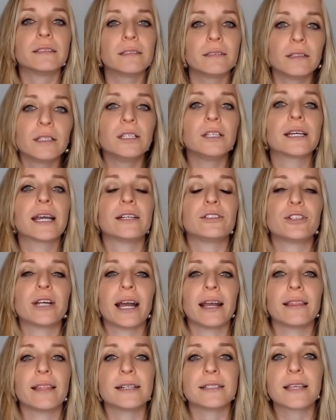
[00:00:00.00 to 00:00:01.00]
you can
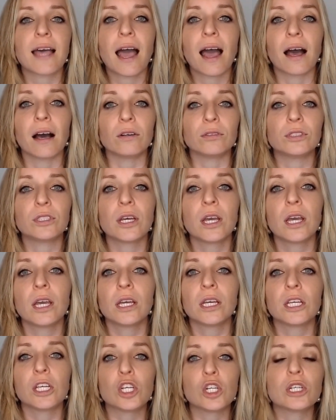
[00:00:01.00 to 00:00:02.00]
try this out.
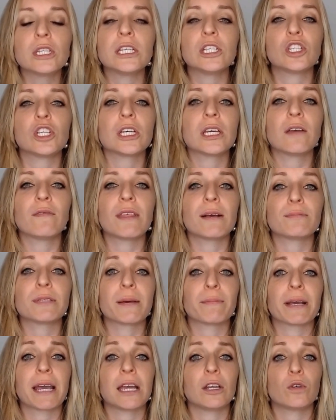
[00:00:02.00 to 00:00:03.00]
You need to give them some
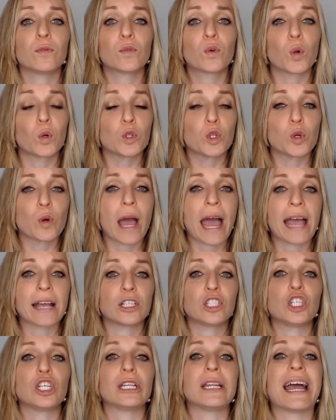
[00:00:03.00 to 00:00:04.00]
kind of call to
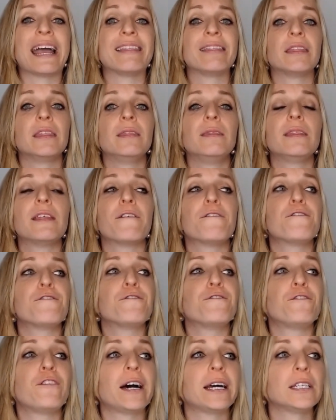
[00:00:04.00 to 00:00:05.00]
action, and the
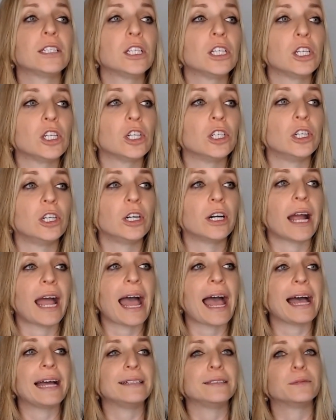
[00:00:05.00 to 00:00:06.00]
funnier
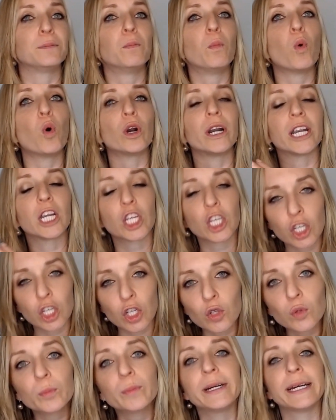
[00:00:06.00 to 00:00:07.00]
and more
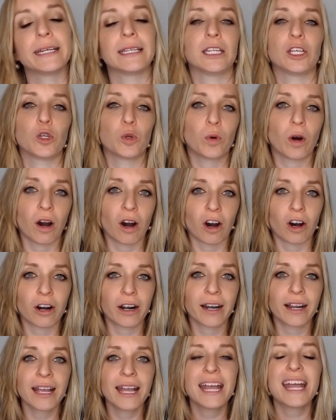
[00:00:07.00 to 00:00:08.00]
human you are,
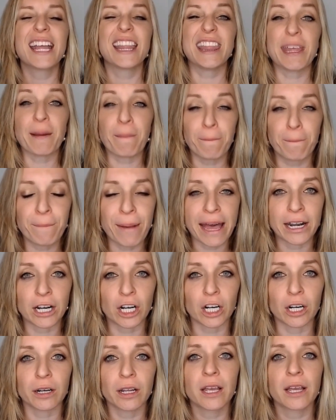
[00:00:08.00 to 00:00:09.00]
the
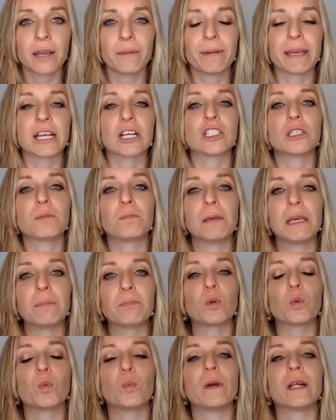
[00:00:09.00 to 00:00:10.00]
better, because
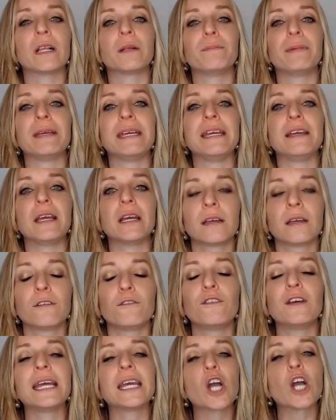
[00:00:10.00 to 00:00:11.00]
people will be
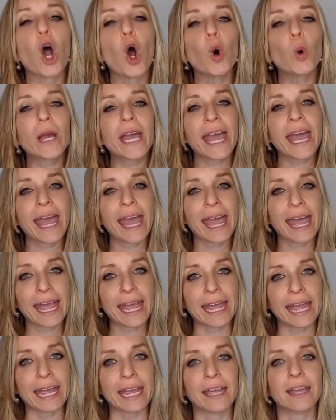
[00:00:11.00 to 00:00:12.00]
feeling
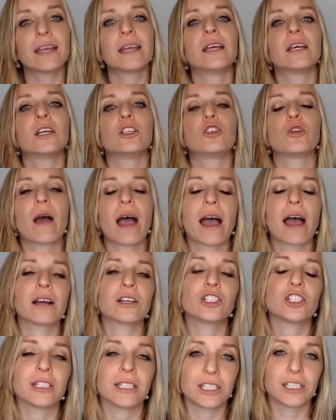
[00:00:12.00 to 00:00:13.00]
okay to
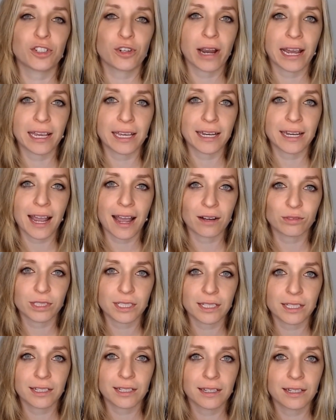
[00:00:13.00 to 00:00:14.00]
actually try it out.
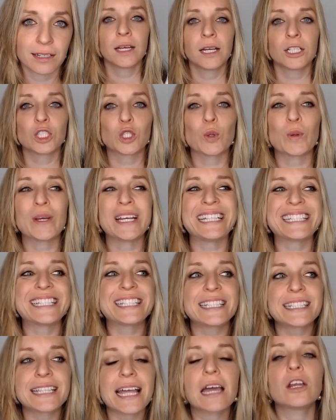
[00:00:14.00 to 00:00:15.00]
So
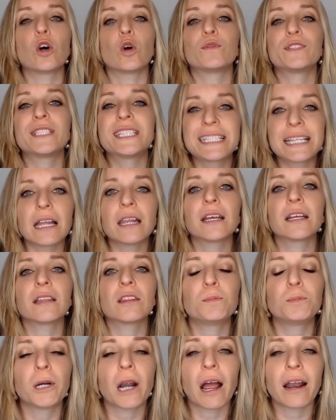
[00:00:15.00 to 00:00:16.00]
instead of selling the
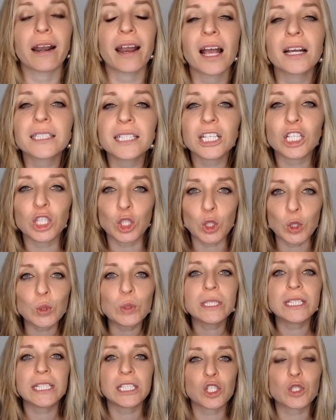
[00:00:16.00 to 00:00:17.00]
product, you
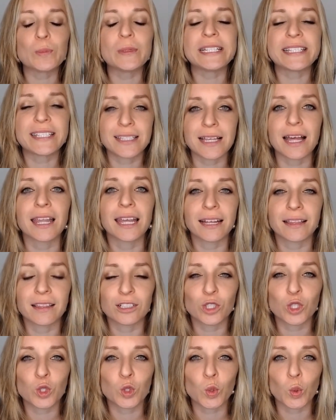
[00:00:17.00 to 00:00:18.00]
need to be selling the
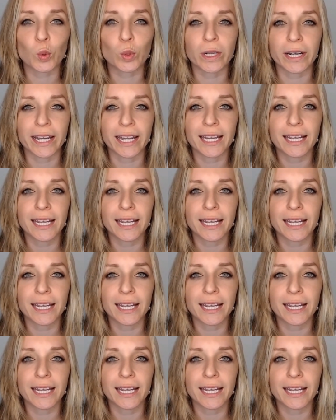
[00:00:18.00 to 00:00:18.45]
story.